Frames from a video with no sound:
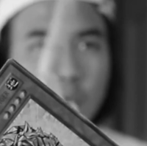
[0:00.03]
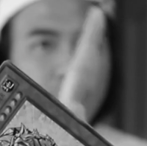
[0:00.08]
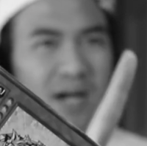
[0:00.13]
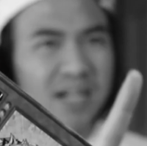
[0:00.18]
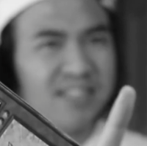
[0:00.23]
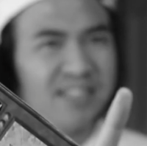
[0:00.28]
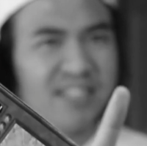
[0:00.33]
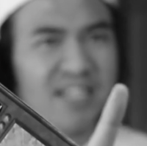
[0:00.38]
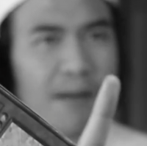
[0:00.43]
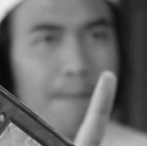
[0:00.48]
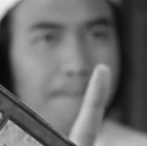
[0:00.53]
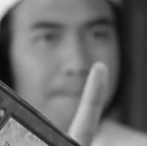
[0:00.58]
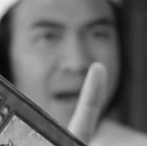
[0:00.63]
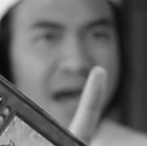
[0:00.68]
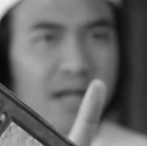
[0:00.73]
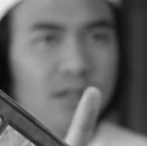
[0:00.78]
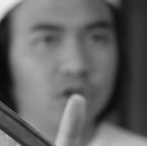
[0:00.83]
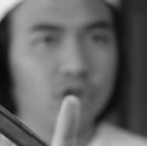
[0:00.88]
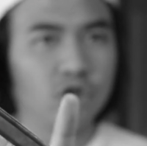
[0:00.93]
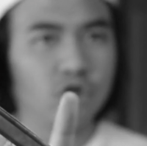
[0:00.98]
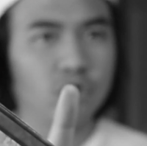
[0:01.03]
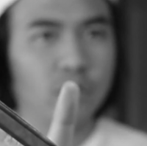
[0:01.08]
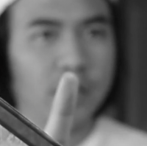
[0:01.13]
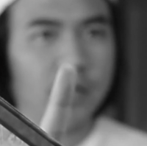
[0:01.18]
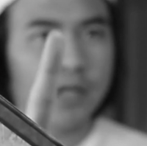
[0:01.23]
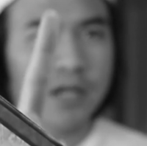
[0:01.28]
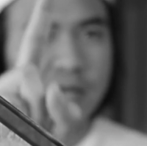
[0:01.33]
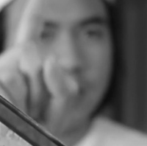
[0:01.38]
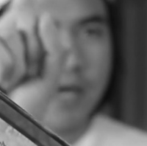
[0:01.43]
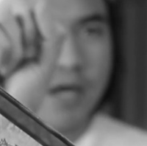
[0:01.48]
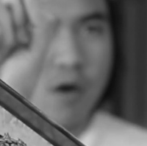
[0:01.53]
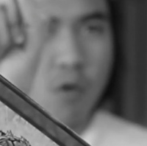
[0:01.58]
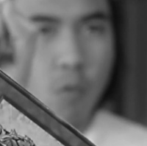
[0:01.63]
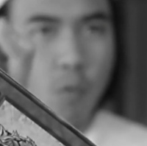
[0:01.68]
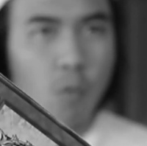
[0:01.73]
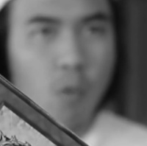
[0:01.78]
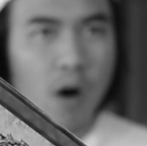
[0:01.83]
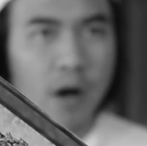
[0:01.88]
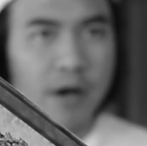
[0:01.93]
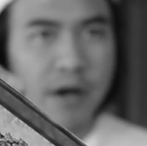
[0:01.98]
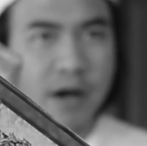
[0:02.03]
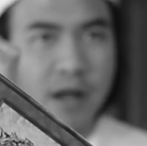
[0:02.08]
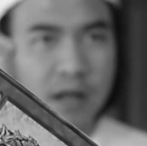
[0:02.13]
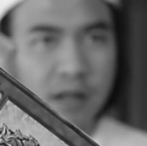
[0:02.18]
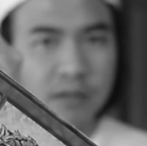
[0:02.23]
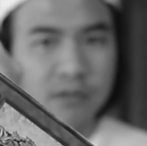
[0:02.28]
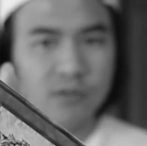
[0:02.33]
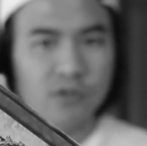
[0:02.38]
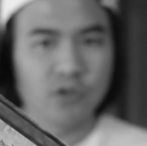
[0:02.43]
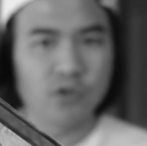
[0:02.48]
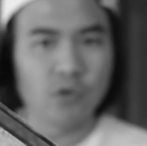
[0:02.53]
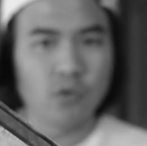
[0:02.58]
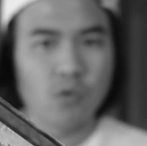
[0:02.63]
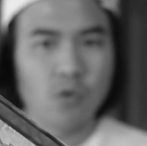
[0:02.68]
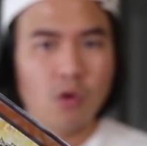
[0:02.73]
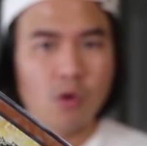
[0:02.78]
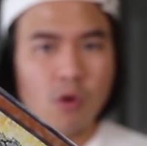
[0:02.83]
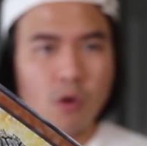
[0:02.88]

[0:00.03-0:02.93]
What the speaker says: want to see a magic trick? 1, 2.